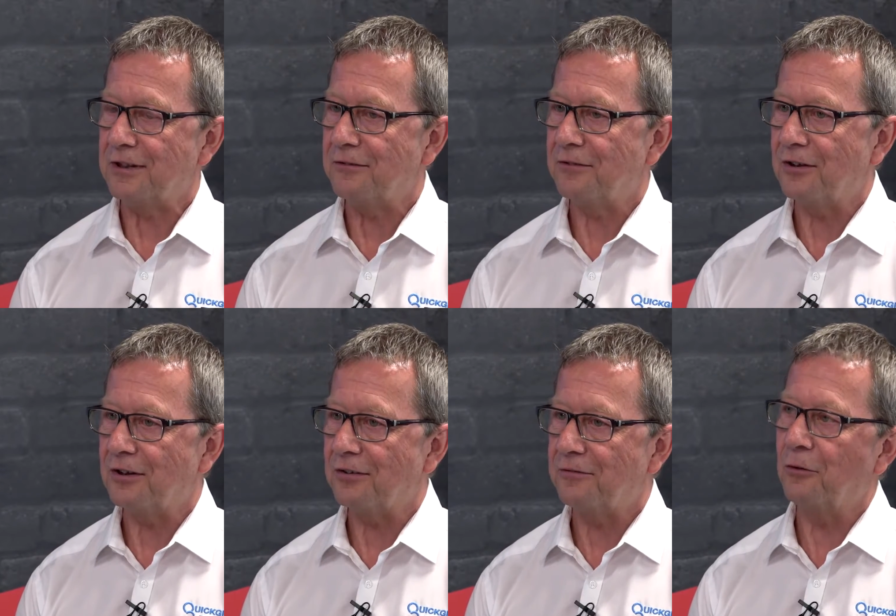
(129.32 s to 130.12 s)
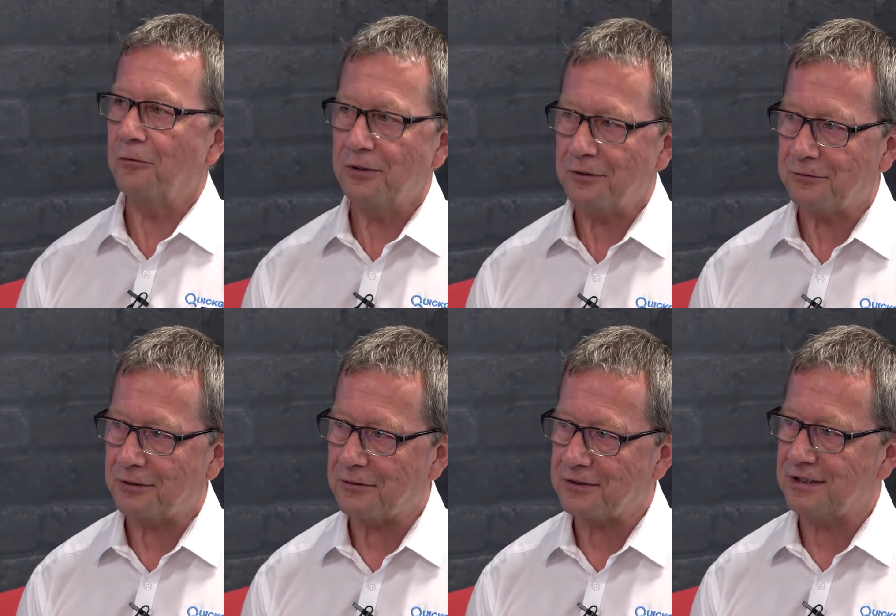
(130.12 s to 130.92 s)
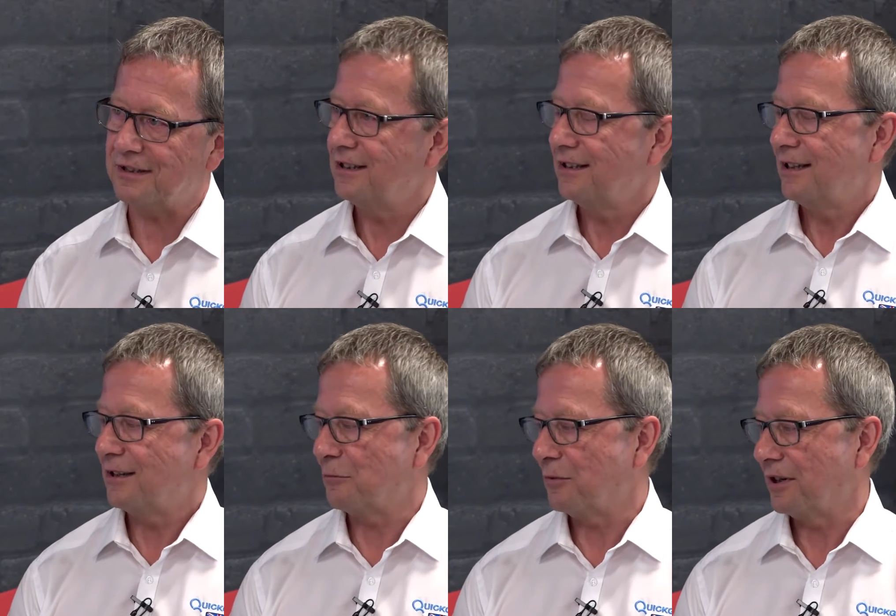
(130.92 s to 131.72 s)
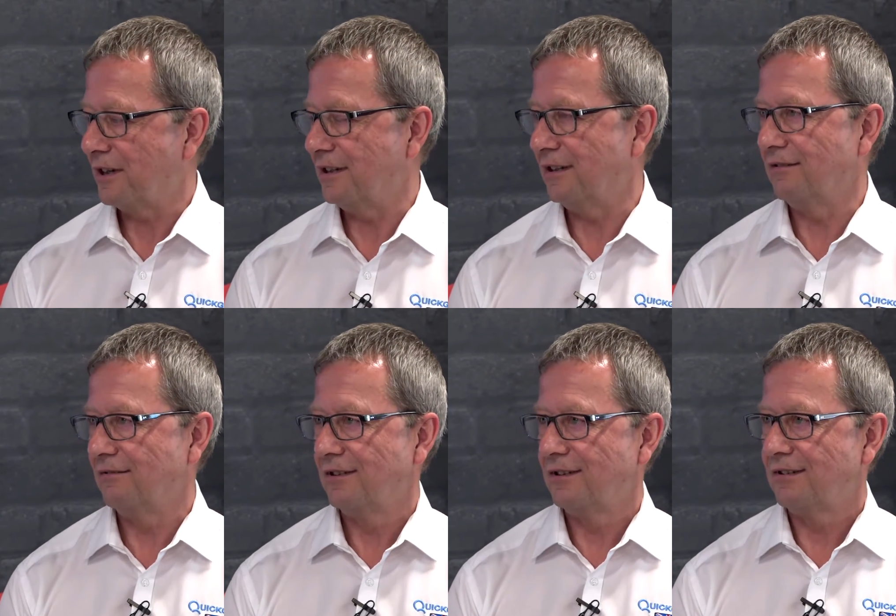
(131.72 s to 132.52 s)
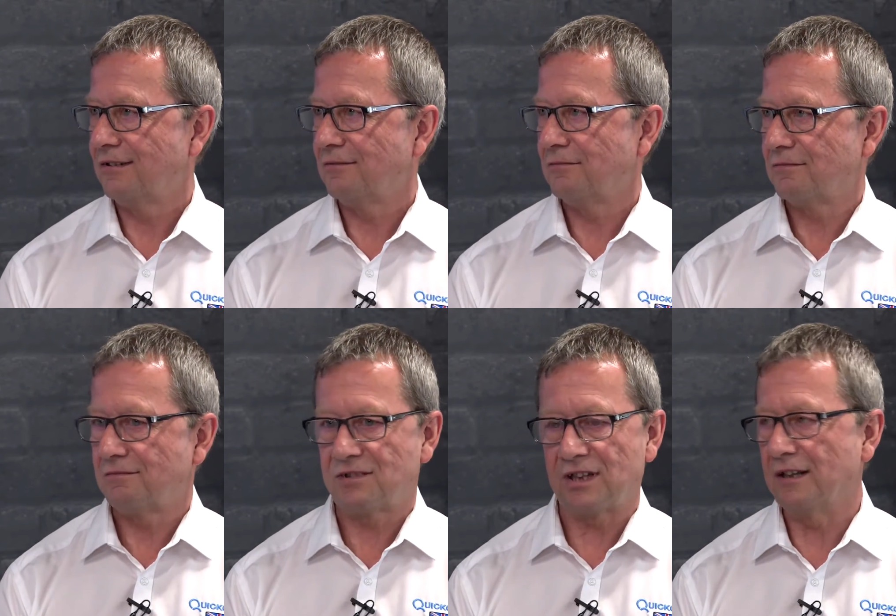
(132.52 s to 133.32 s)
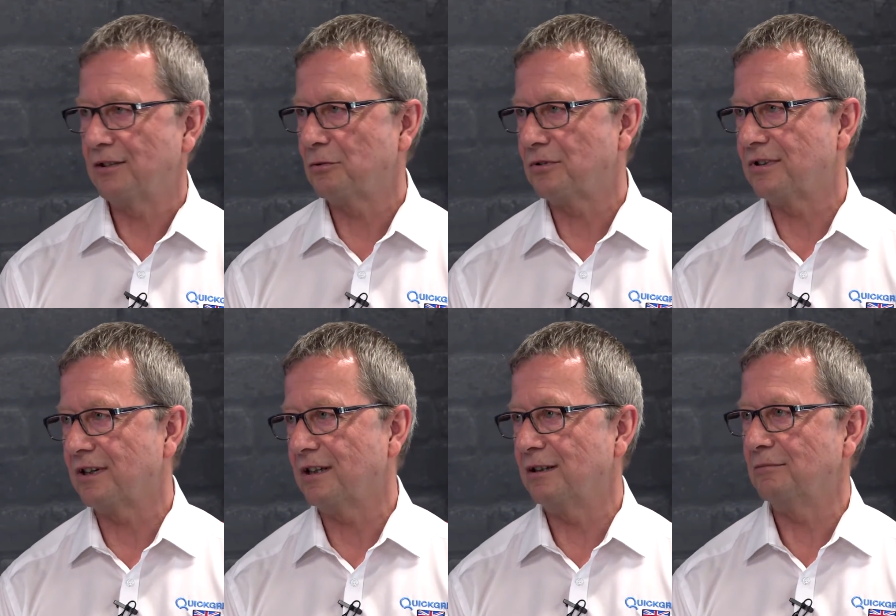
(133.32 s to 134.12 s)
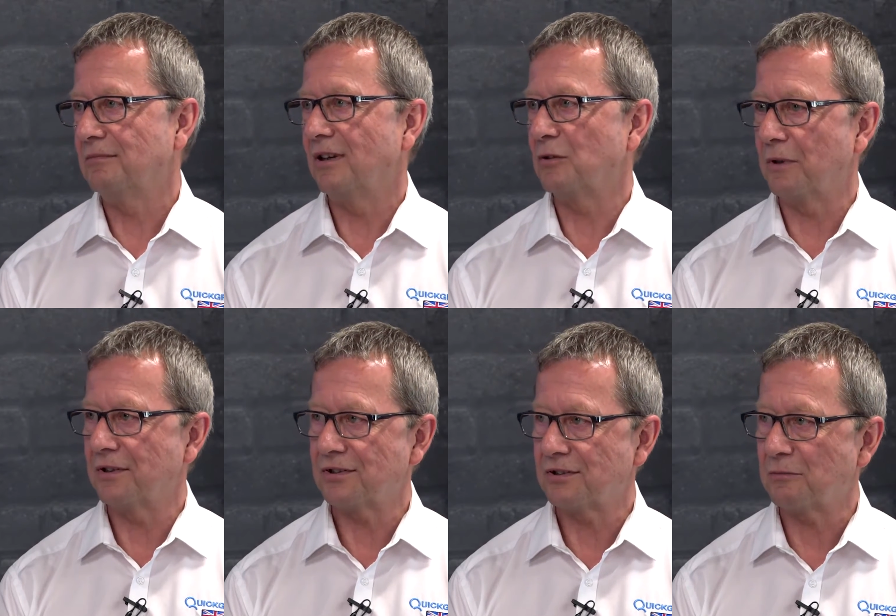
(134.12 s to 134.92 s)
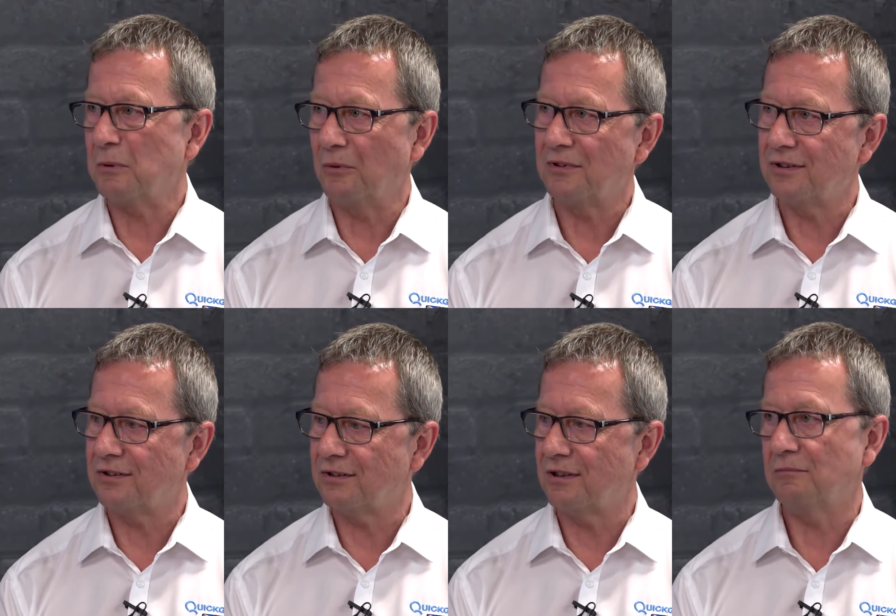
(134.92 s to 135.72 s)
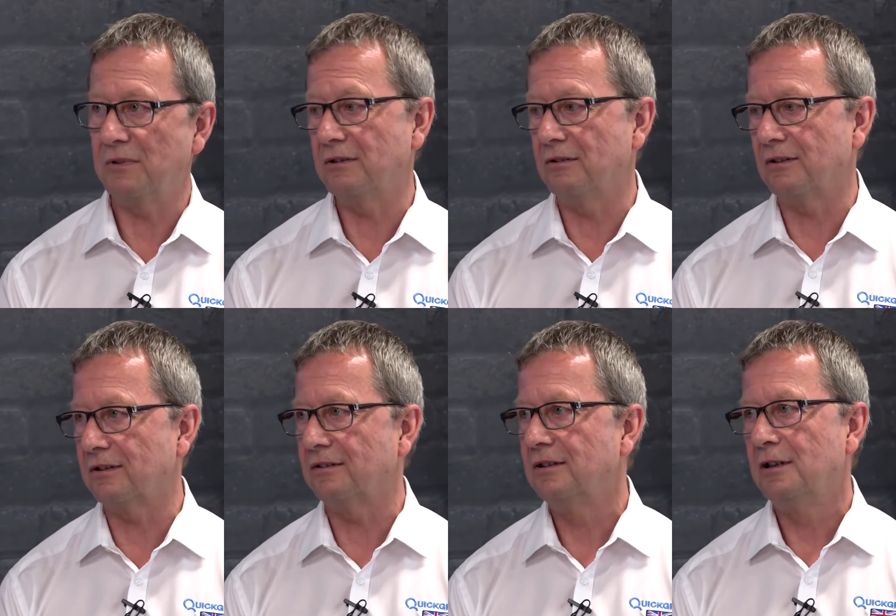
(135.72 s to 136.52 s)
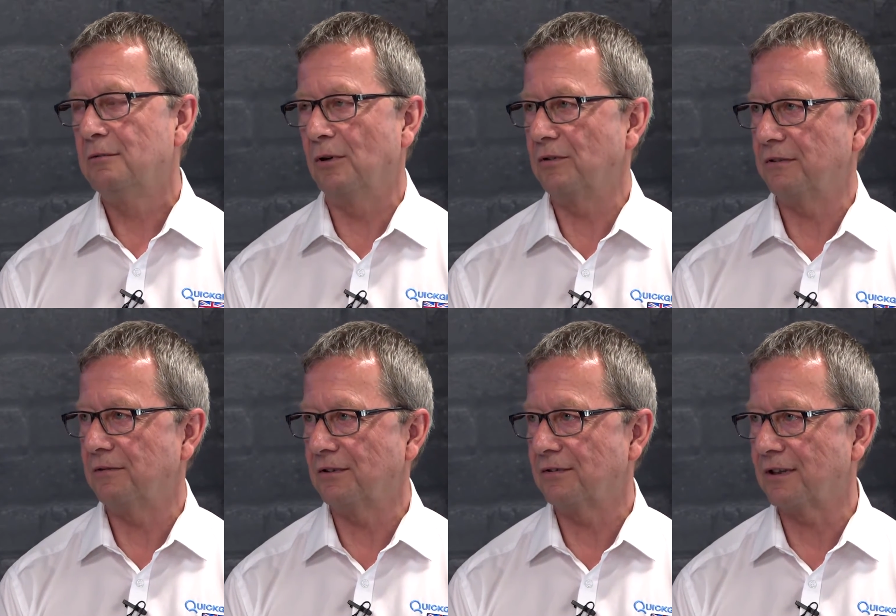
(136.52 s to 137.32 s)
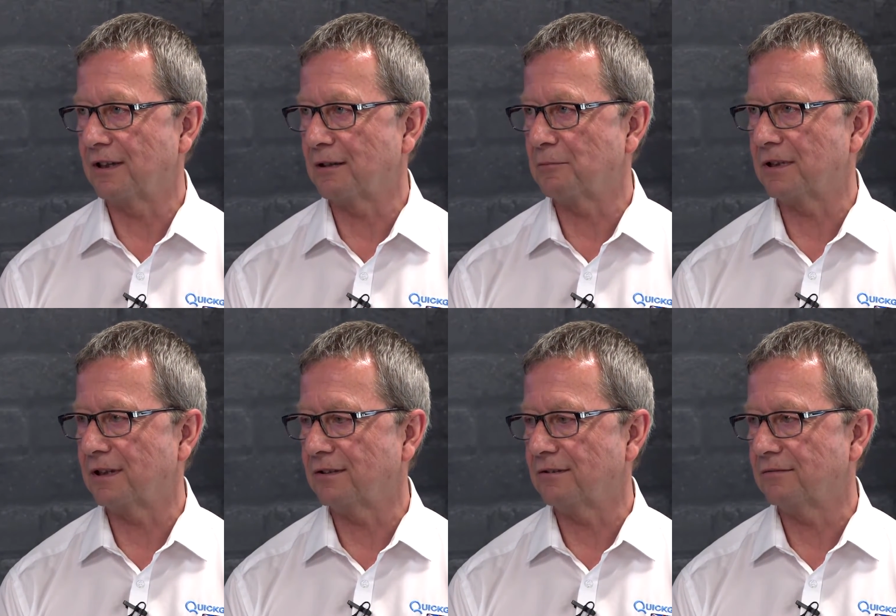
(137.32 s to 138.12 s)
If a 4 flute perhaps isn't working in stainless or titanium as well as we want it to, then we could look at multi-flutes for that application.